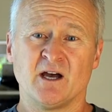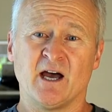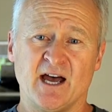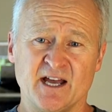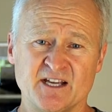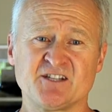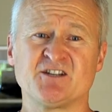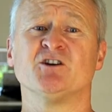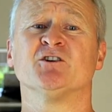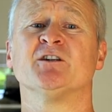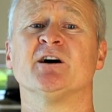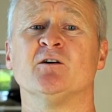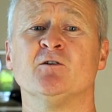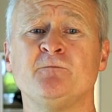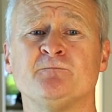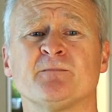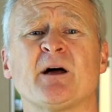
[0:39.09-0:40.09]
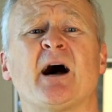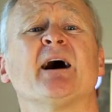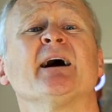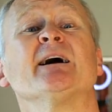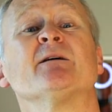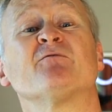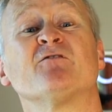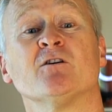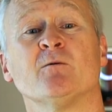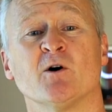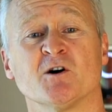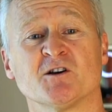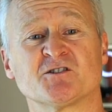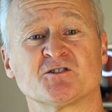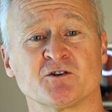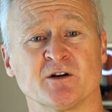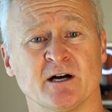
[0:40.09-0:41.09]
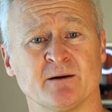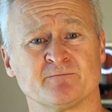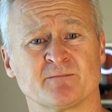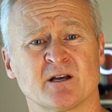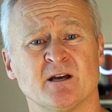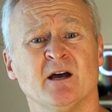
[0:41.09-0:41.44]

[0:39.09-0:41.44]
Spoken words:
As you know, I am from Austria.